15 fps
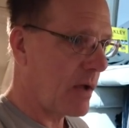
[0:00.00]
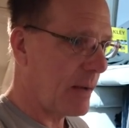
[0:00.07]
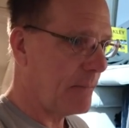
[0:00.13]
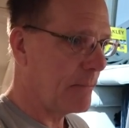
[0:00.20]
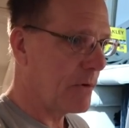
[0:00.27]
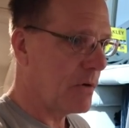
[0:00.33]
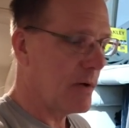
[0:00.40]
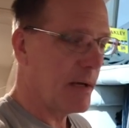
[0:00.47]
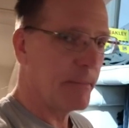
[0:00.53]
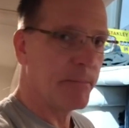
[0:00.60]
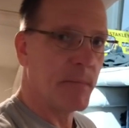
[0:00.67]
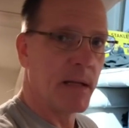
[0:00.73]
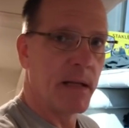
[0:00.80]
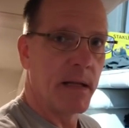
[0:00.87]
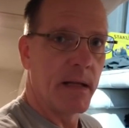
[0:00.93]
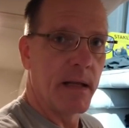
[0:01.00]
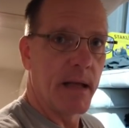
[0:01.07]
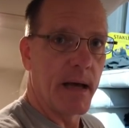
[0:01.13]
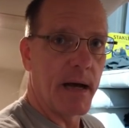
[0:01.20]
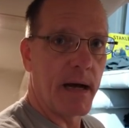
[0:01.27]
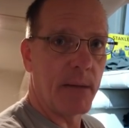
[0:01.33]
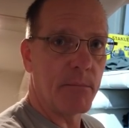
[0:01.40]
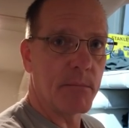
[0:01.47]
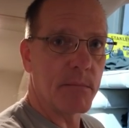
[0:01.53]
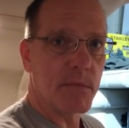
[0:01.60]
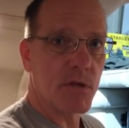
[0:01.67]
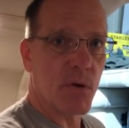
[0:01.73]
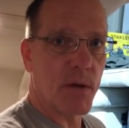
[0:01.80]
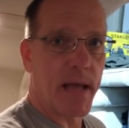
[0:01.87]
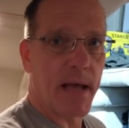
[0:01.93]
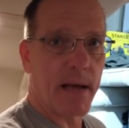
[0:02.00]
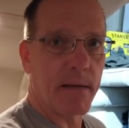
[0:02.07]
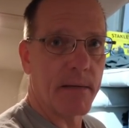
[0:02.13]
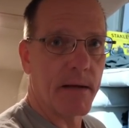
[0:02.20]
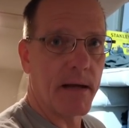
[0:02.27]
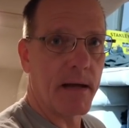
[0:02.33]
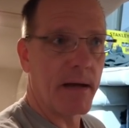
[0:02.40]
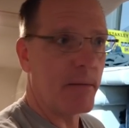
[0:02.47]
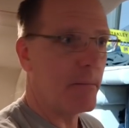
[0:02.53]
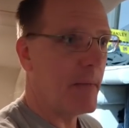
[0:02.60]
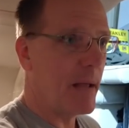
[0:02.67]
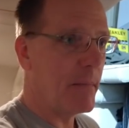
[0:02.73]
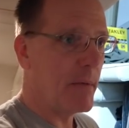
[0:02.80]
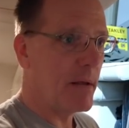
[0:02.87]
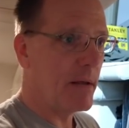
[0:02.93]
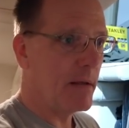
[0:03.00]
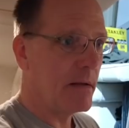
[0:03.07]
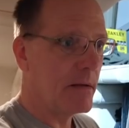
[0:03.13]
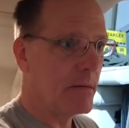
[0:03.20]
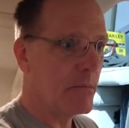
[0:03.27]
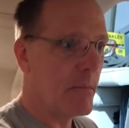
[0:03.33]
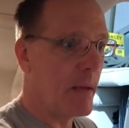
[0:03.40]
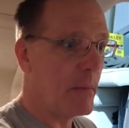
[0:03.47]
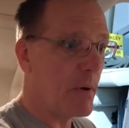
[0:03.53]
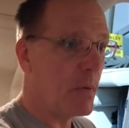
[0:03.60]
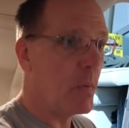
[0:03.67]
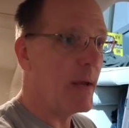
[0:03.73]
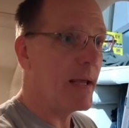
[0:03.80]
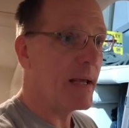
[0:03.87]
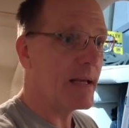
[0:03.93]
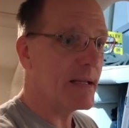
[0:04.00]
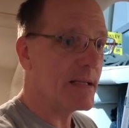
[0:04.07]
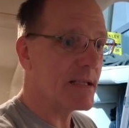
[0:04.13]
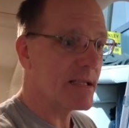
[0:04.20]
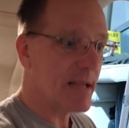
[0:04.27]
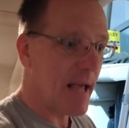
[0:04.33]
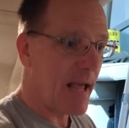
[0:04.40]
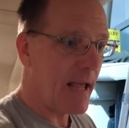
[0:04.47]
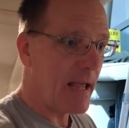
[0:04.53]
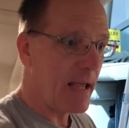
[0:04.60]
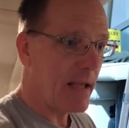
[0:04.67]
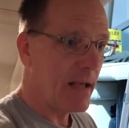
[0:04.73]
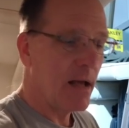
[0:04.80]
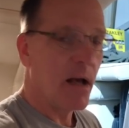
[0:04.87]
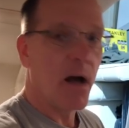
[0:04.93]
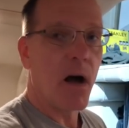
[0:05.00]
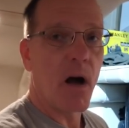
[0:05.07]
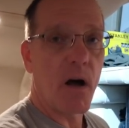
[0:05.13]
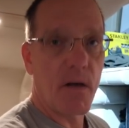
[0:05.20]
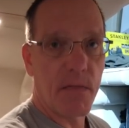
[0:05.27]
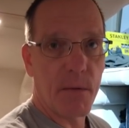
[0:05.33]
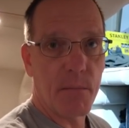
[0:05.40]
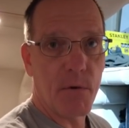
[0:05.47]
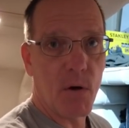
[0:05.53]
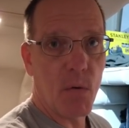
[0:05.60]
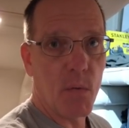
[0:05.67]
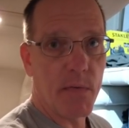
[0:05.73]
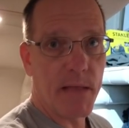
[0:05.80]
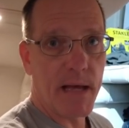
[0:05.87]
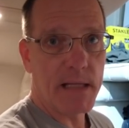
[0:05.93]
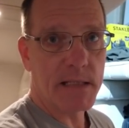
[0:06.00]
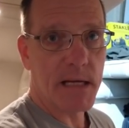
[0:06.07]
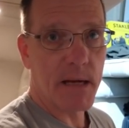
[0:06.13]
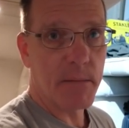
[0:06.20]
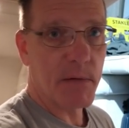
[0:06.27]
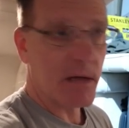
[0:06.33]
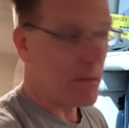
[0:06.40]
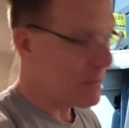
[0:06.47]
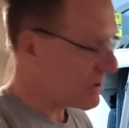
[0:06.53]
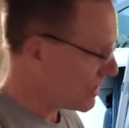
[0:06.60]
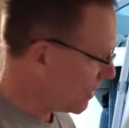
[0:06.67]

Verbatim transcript: Okay, go ahead. Um, so yeah, uh, maybe, maybe we can stay on the boat when that time comes.